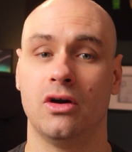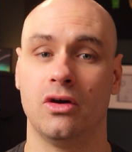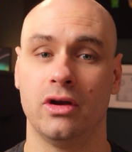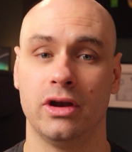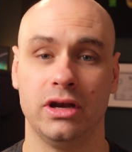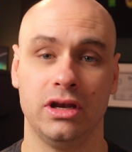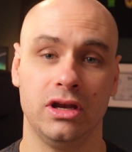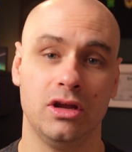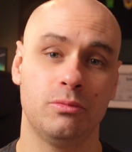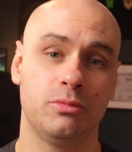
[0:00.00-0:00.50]
on
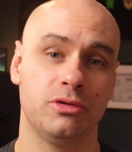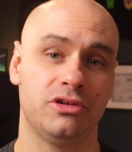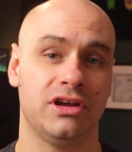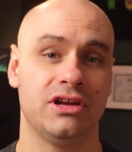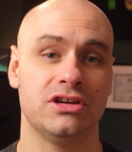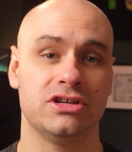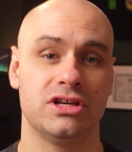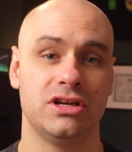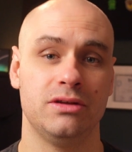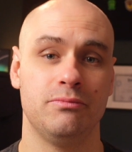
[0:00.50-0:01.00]
a new
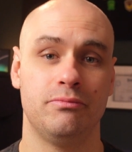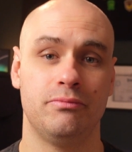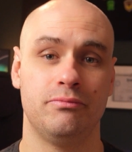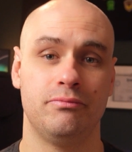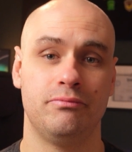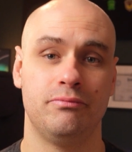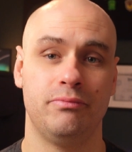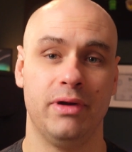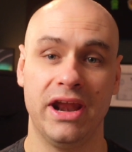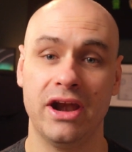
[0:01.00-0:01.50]
potentially
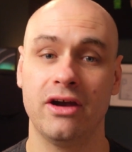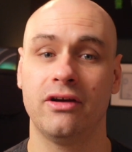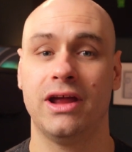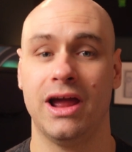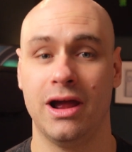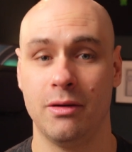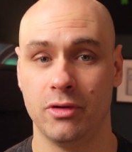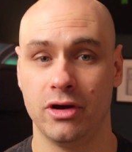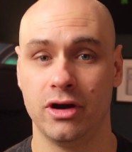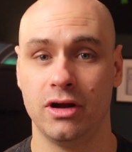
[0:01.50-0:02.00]
better
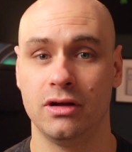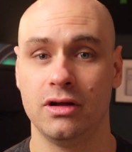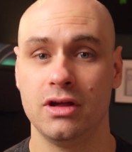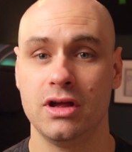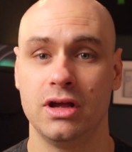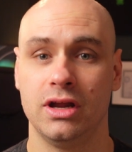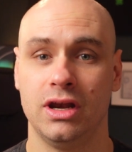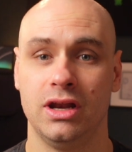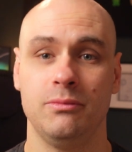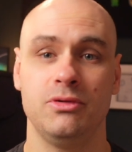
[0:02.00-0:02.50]
camera,
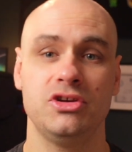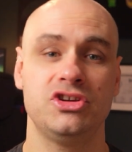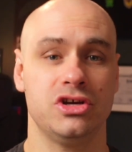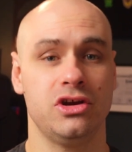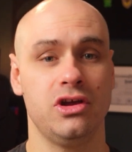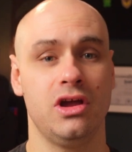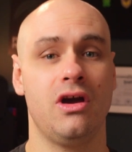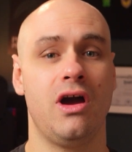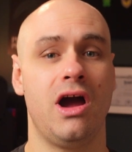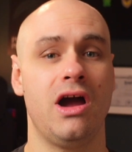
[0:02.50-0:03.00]
let me show
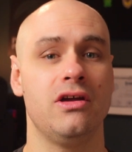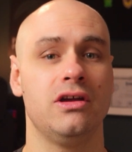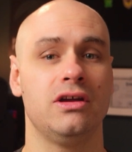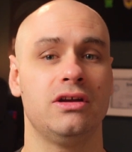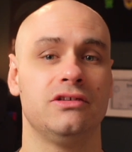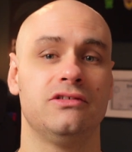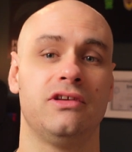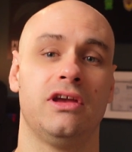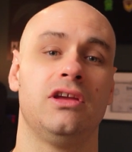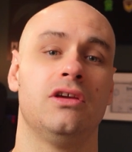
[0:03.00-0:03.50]
you how you
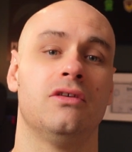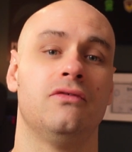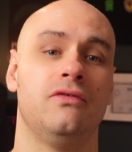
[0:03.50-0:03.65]
can take your